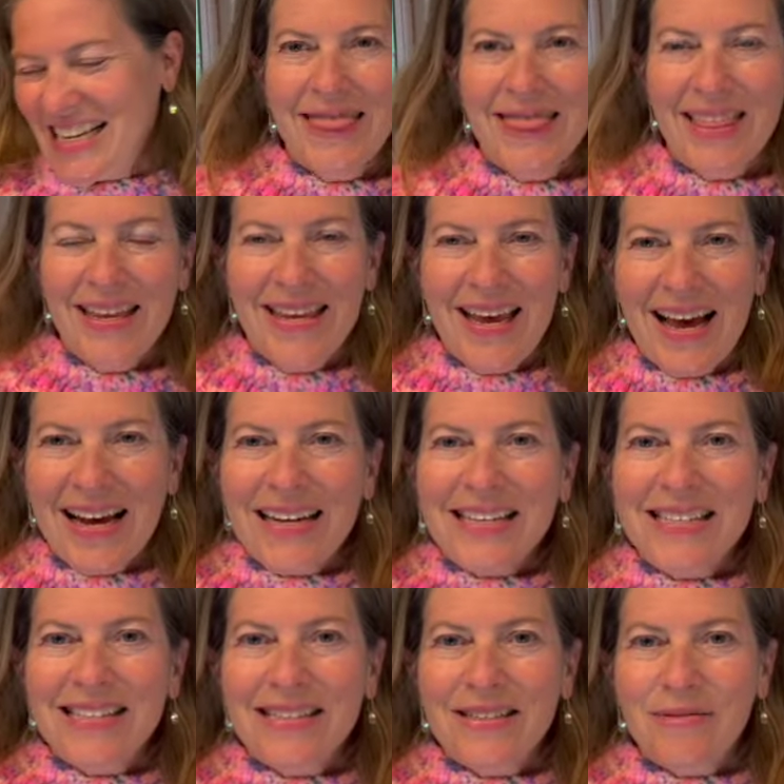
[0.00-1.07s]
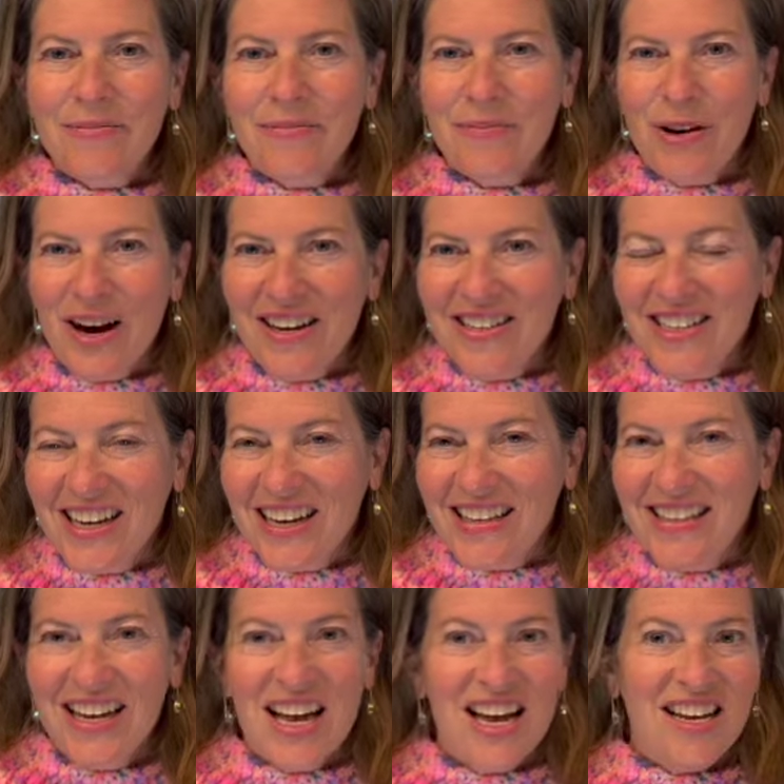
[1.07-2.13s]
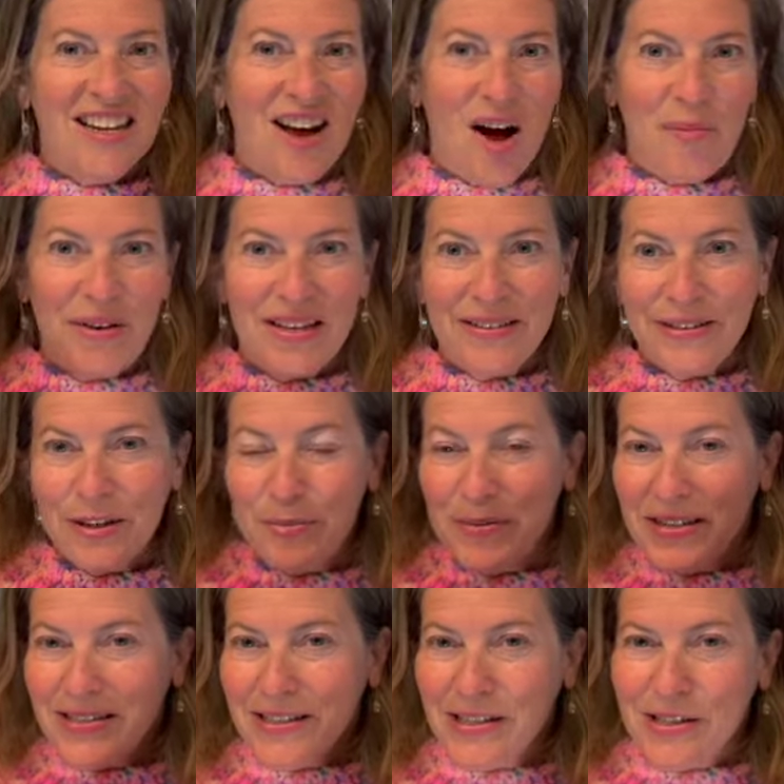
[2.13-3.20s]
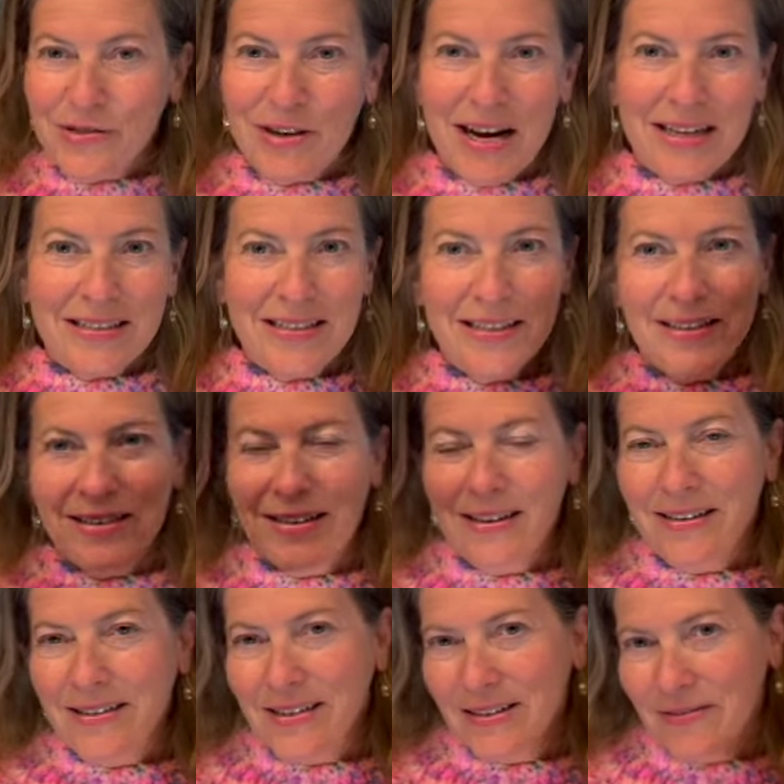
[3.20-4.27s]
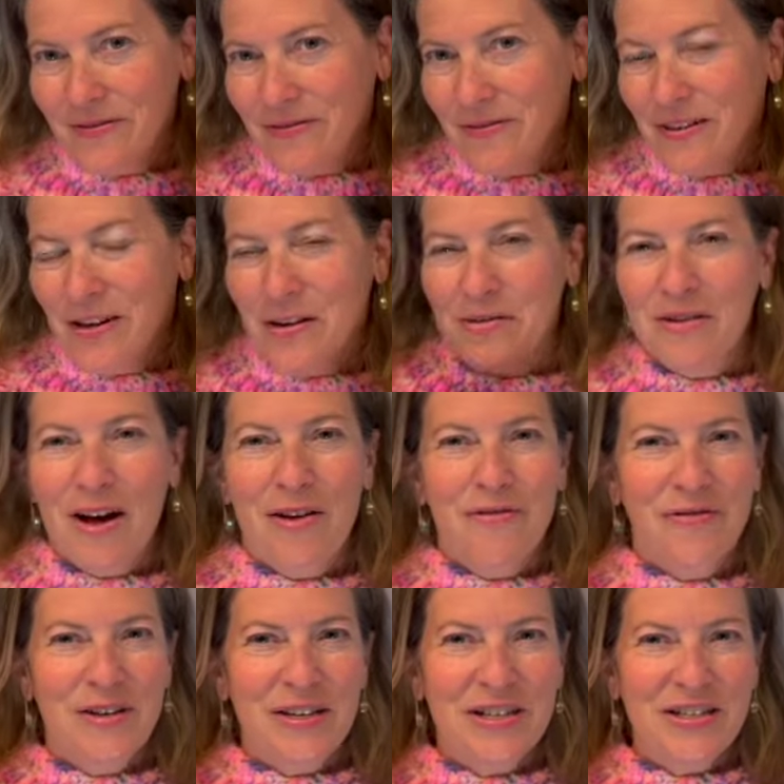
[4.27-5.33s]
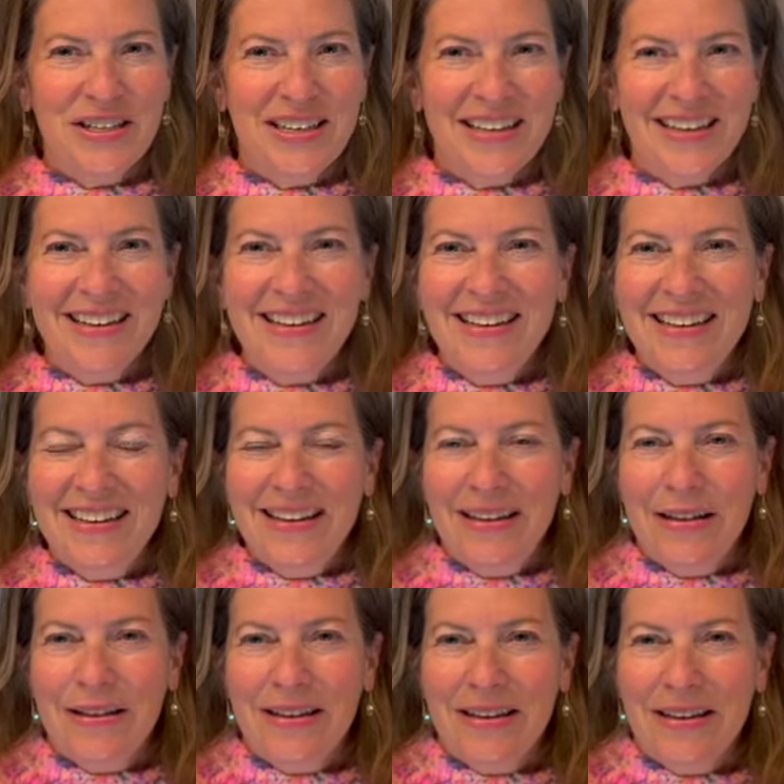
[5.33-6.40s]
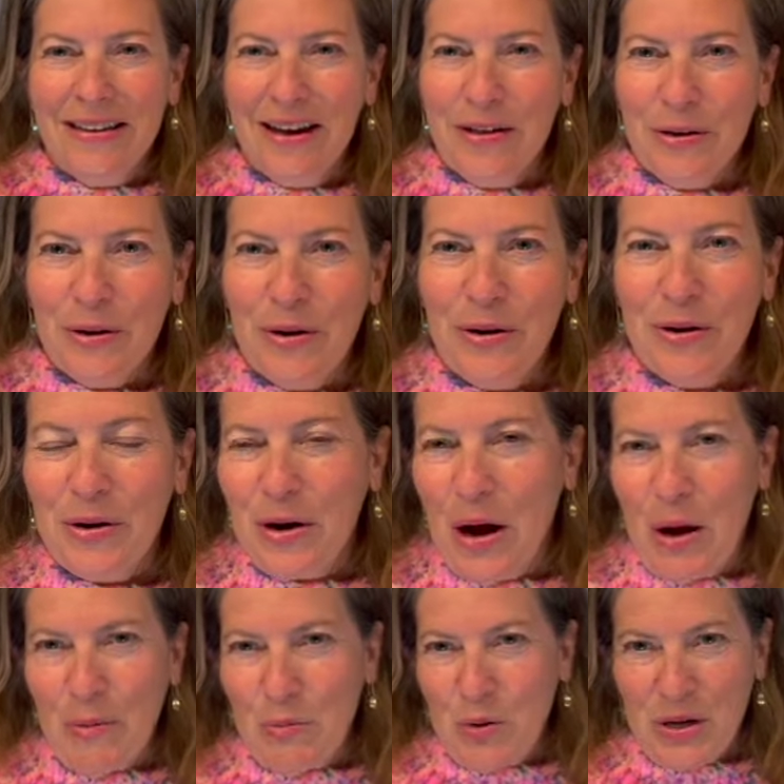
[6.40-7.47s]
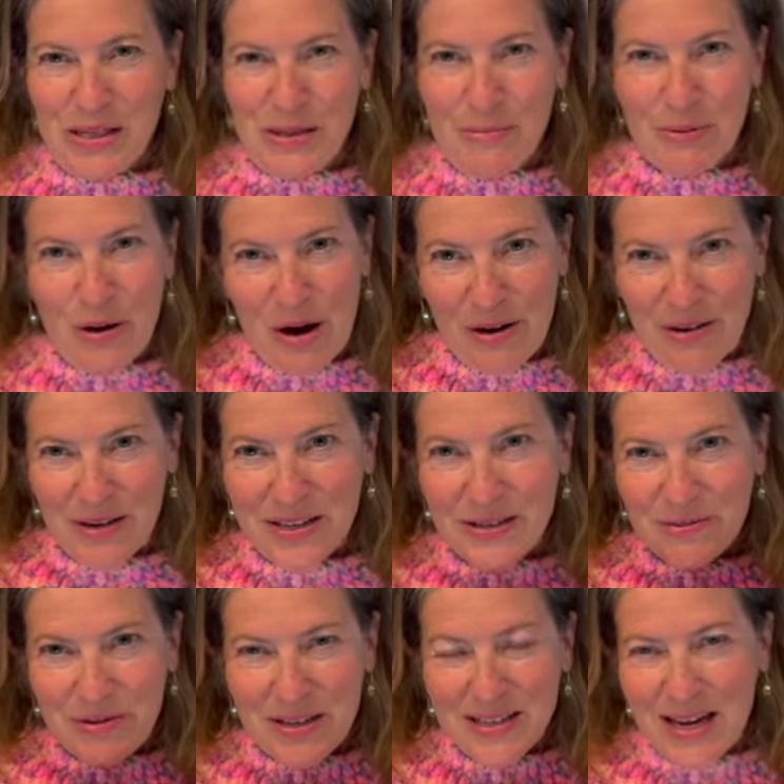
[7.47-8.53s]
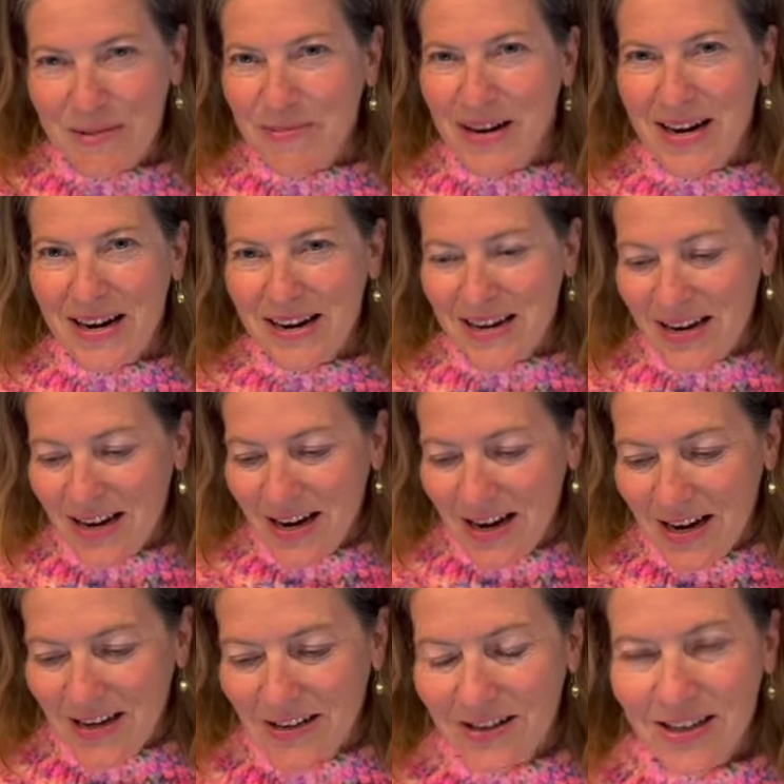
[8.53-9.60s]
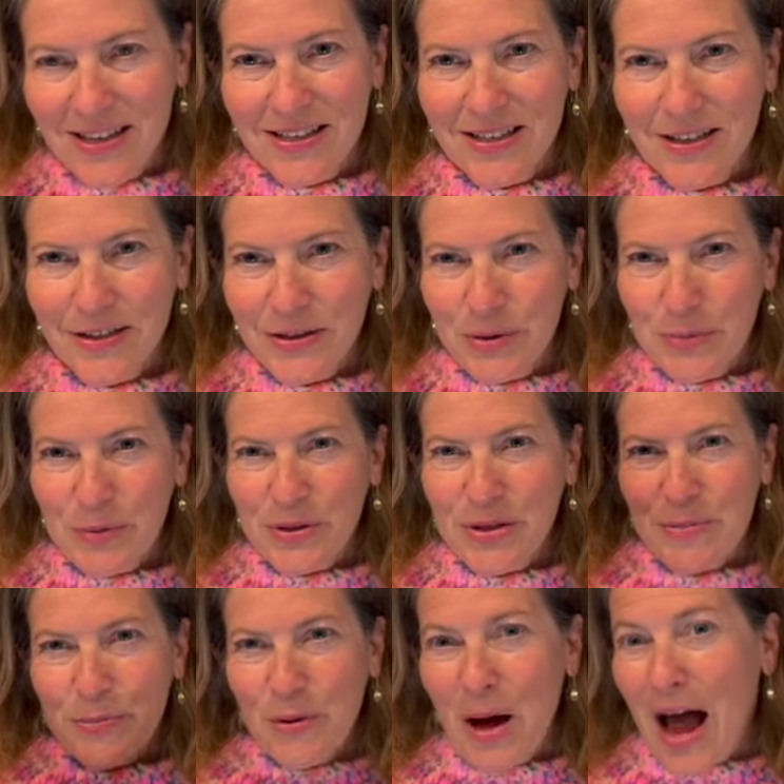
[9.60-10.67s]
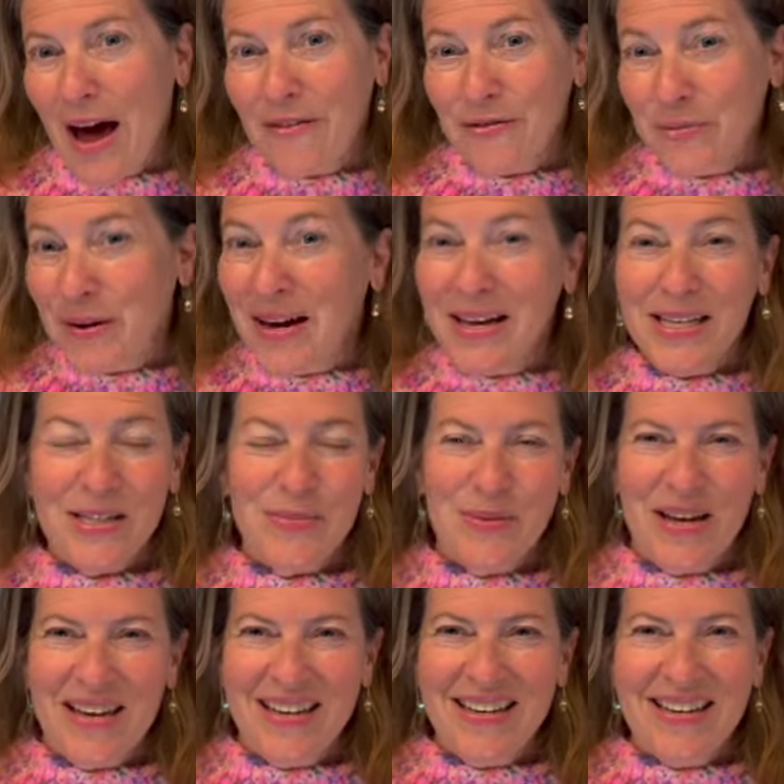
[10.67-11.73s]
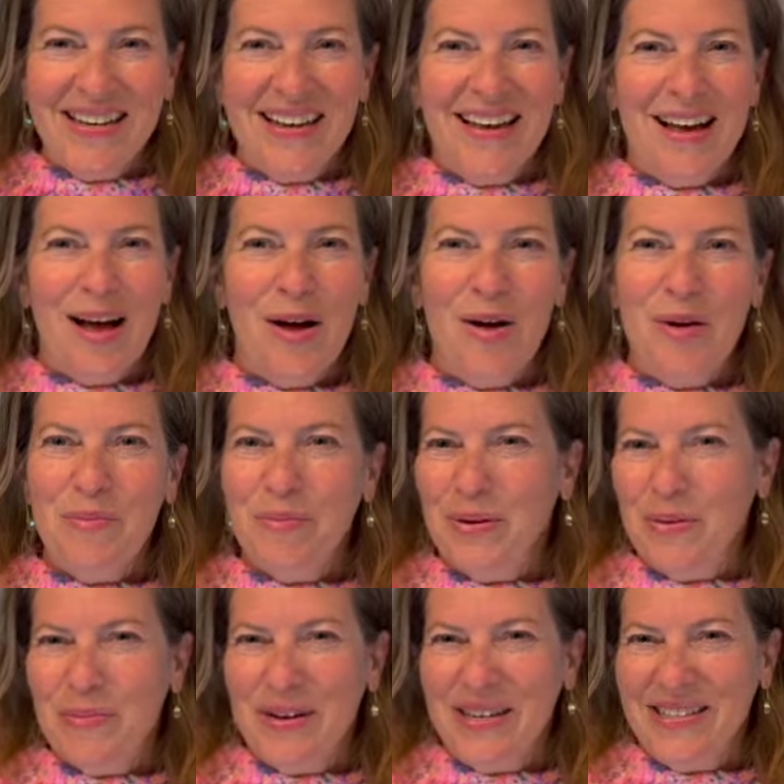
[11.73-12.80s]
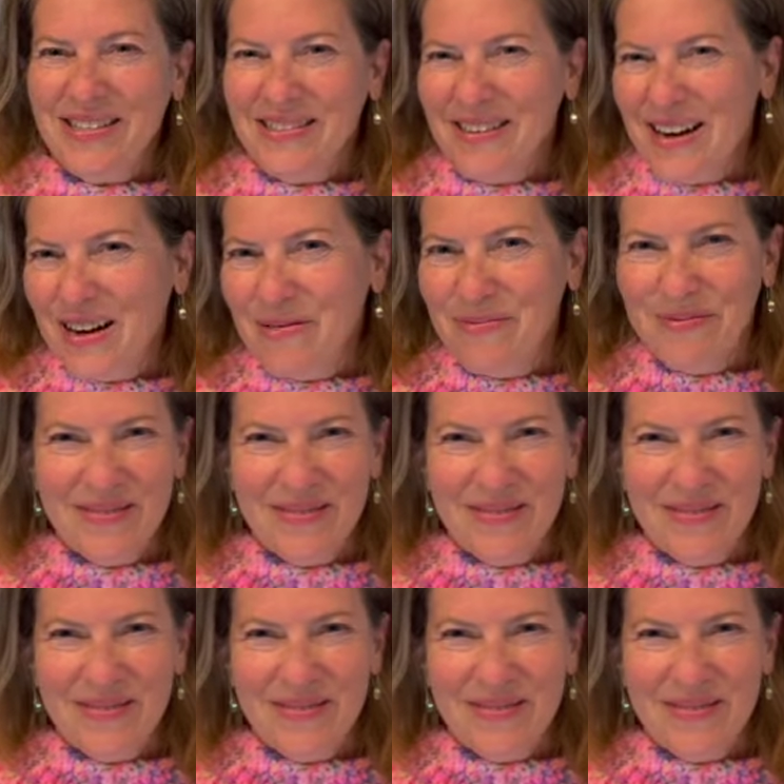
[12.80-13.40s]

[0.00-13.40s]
The next project that got me a little bit distracted and not finishing the other works in progress was I made just a super simple hat for my husband. I'll put a picture up.